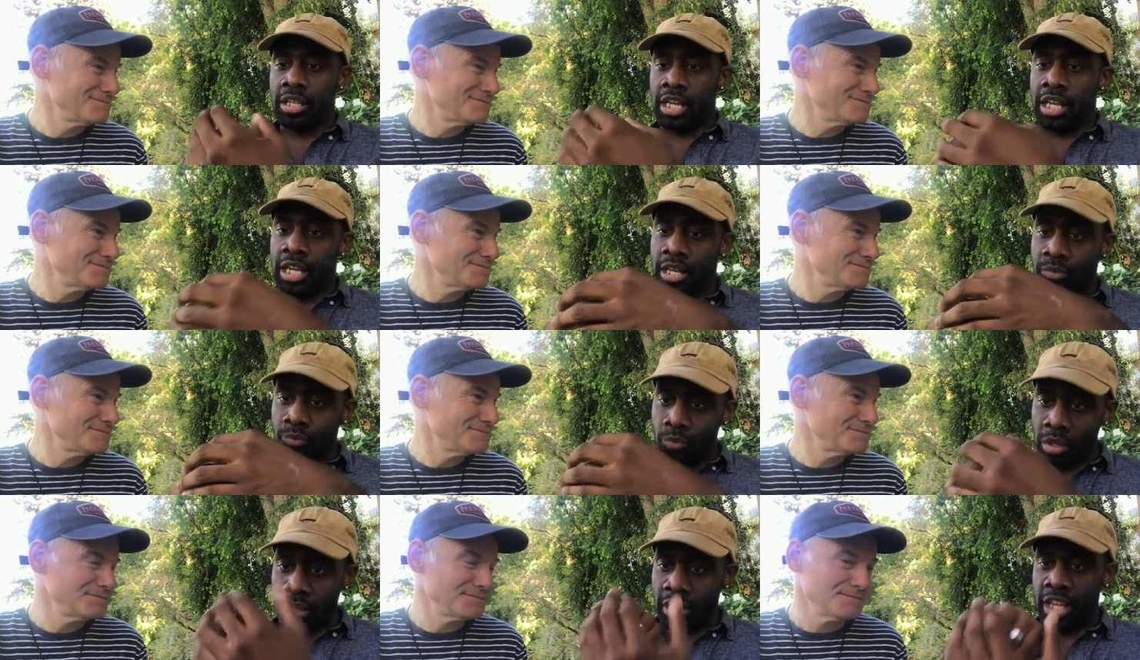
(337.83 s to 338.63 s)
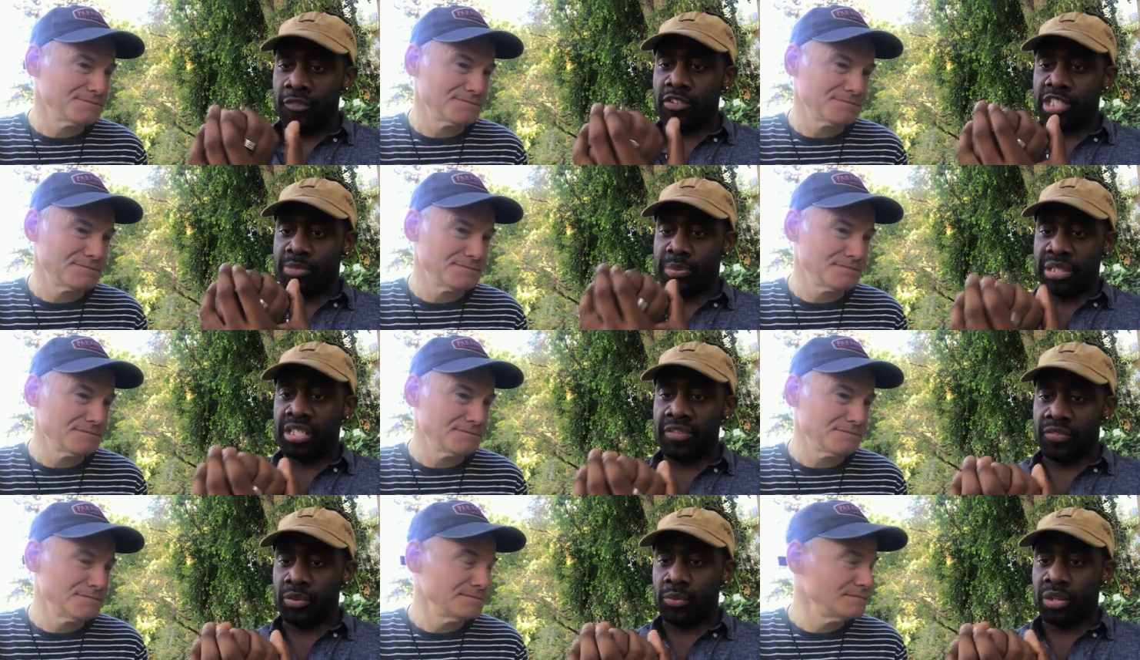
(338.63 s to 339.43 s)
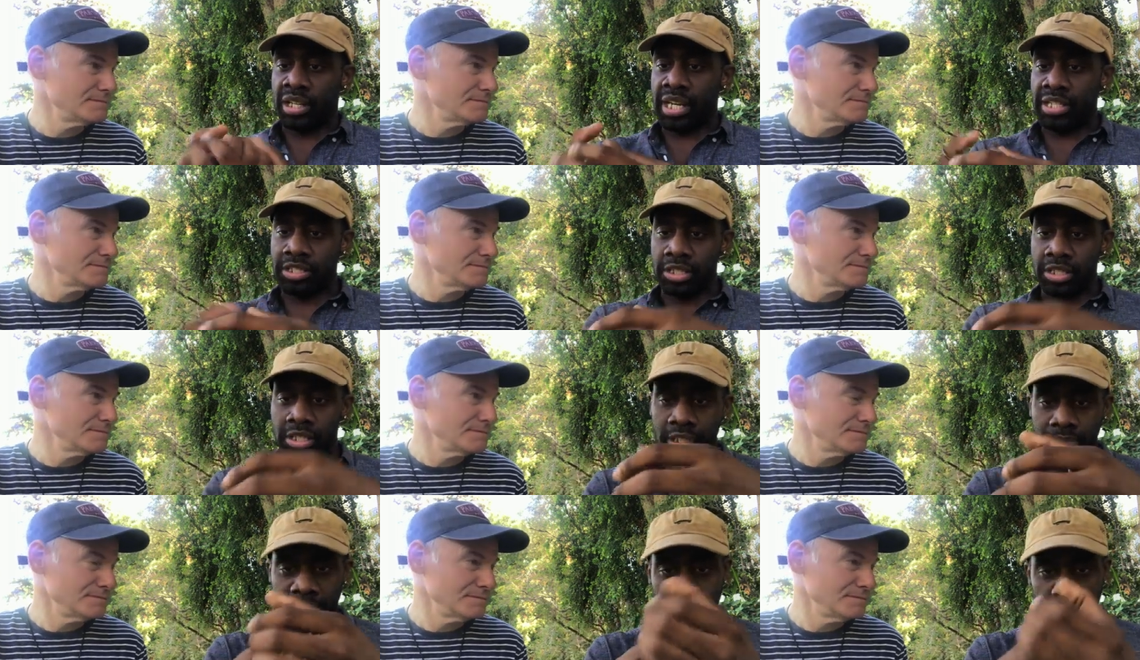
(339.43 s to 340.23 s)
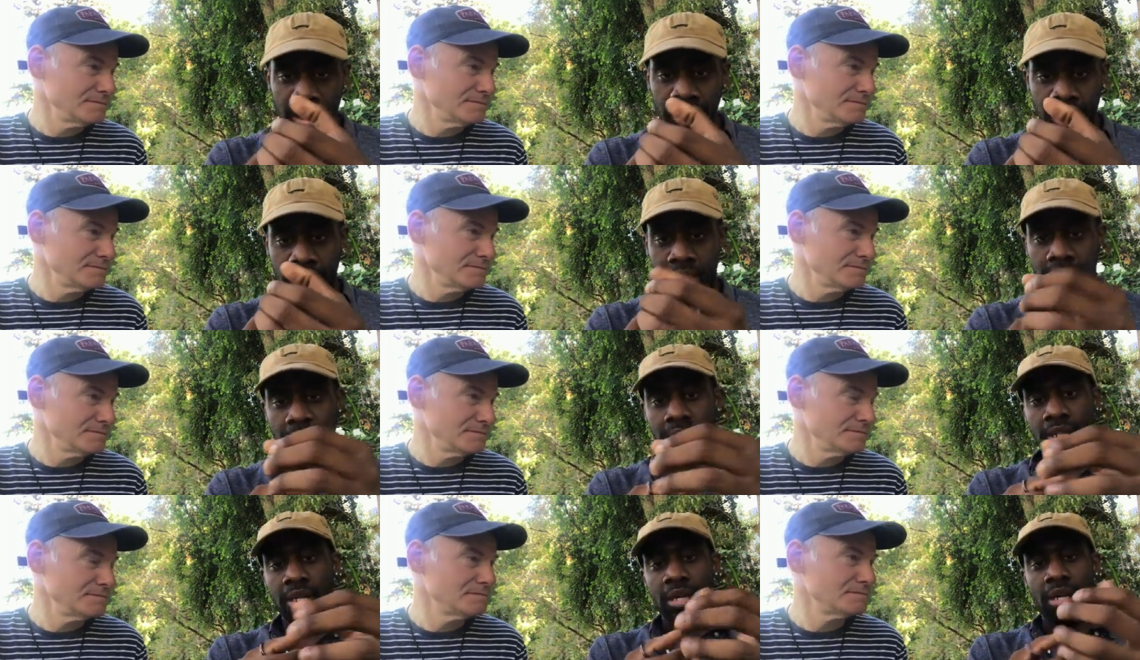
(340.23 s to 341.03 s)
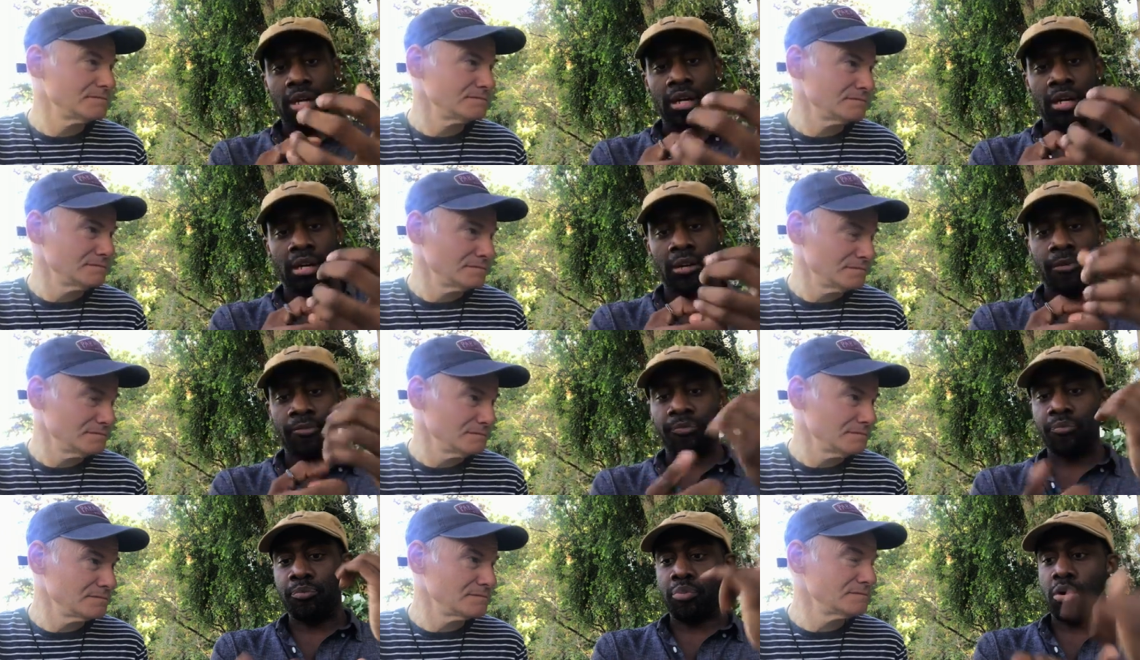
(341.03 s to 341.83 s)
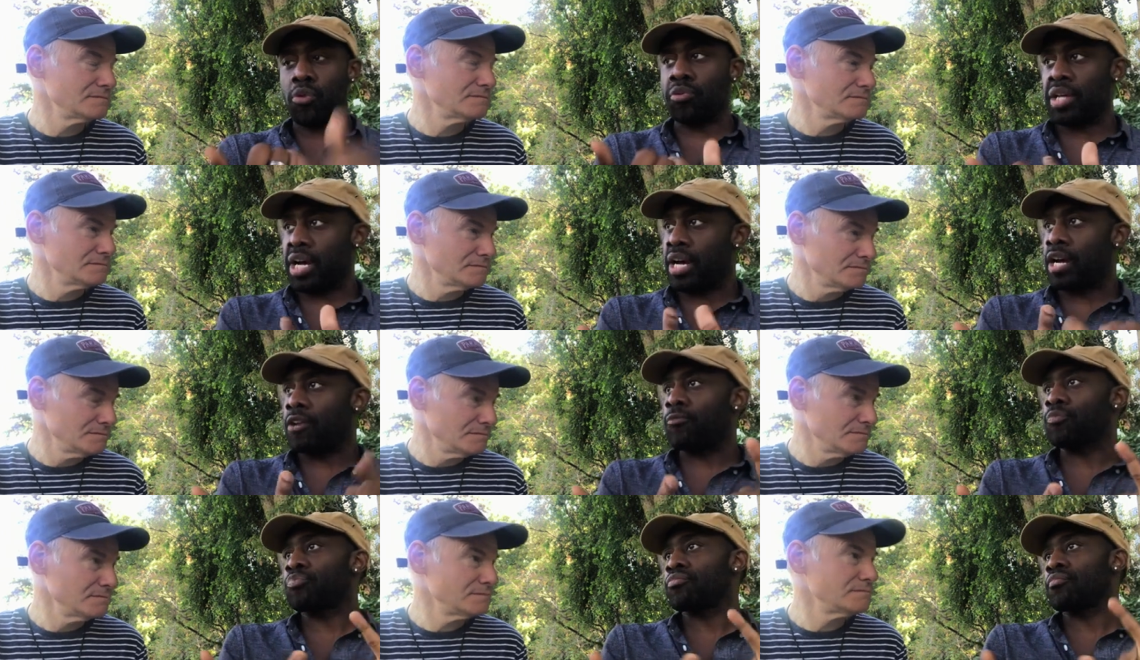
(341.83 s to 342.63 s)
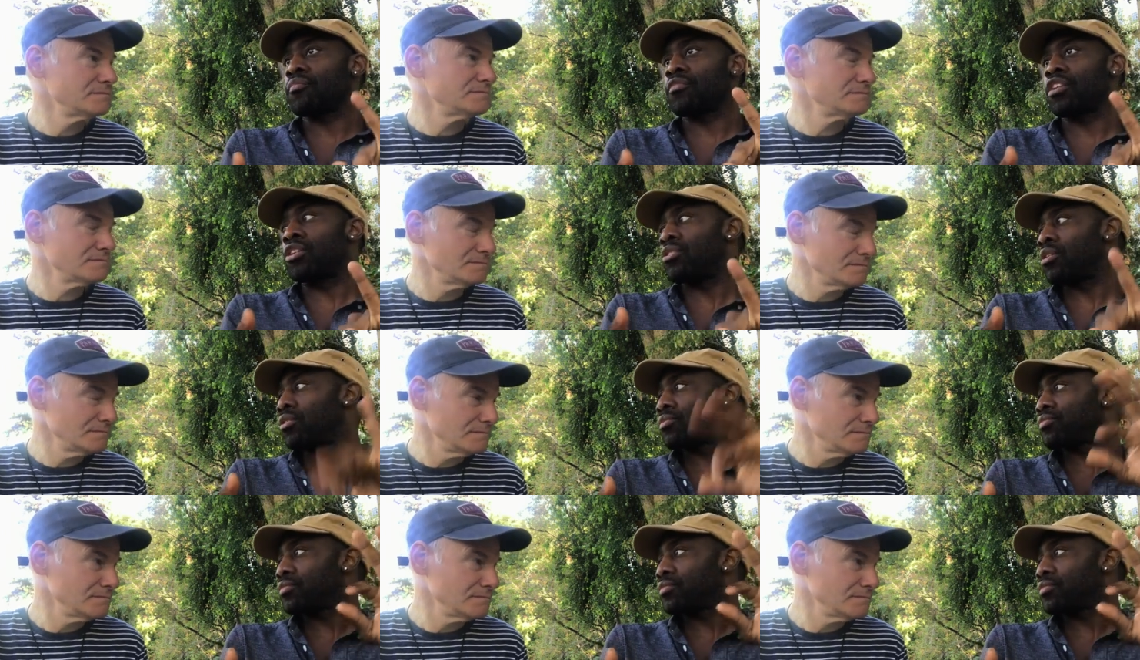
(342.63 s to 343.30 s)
Speaker 1: and and give a specific relationship to each um, pronoun. You know,